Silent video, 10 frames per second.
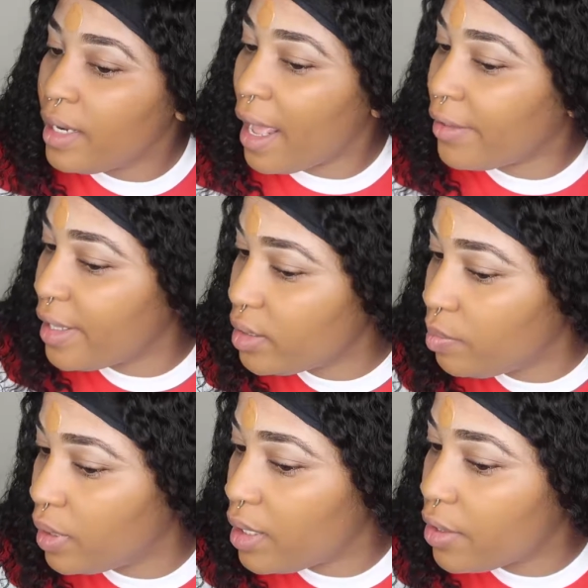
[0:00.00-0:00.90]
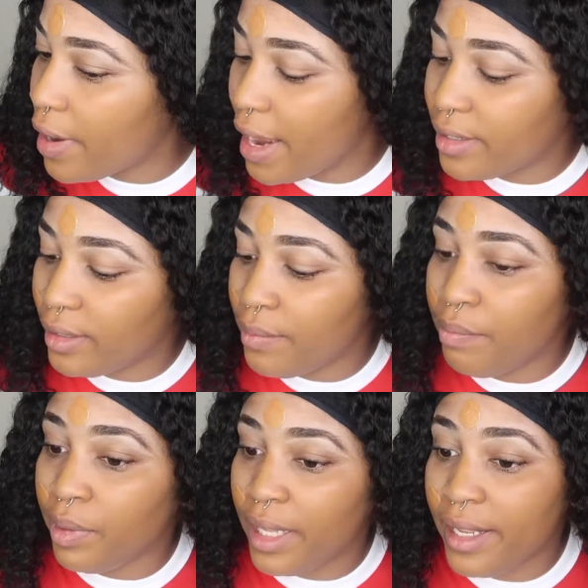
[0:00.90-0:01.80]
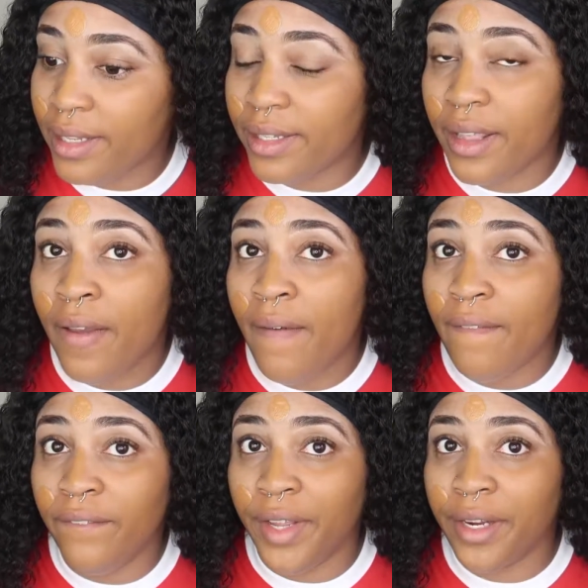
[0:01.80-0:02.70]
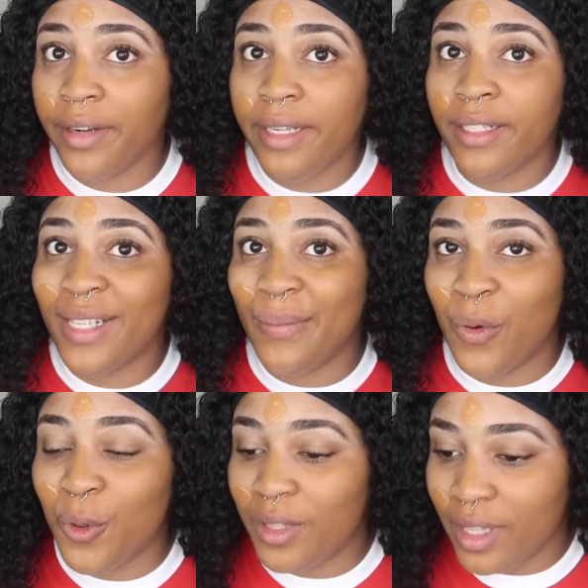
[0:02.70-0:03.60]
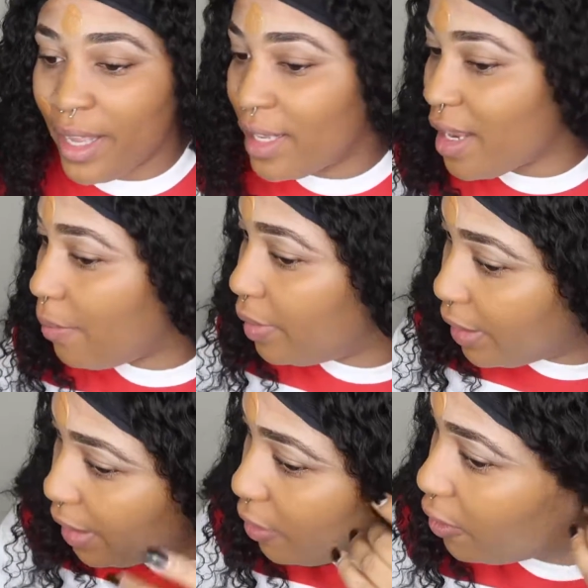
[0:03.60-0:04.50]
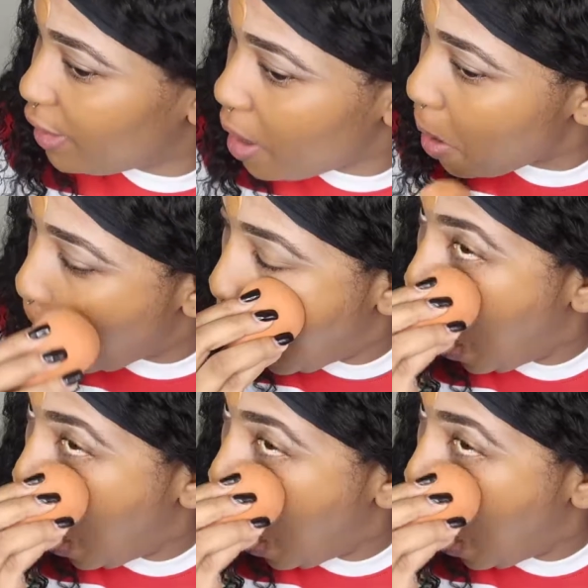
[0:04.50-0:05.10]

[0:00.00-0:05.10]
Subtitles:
Now this blender actually blends very smoothly as I'm looking on it.